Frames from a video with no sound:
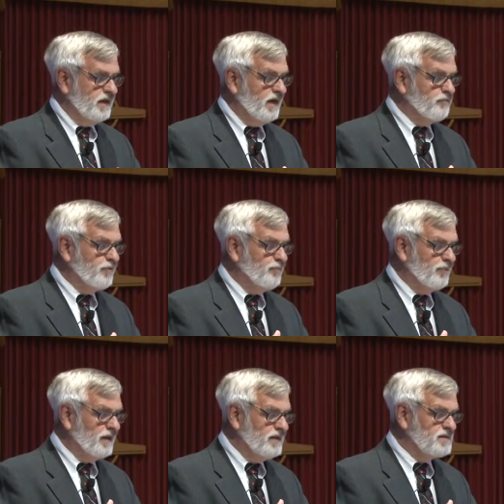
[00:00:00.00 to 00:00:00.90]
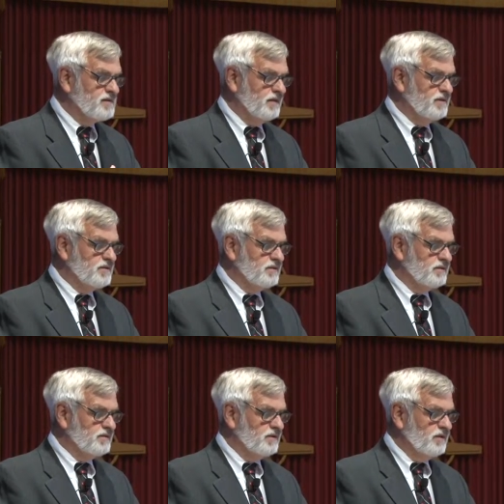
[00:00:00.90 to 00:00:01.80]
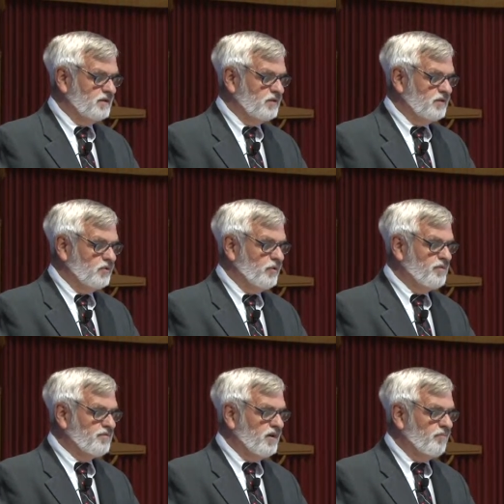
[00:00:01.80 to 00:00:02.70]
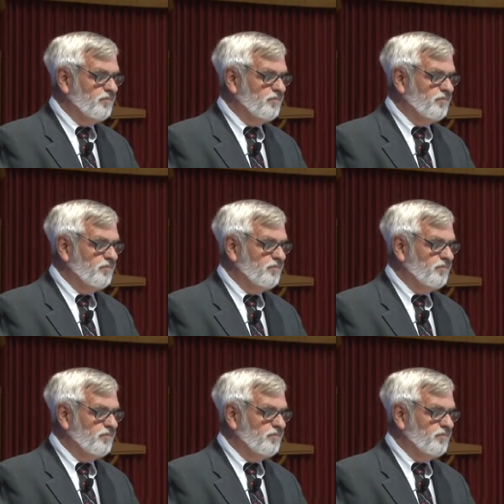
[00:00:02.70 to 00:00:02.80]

and replace it with a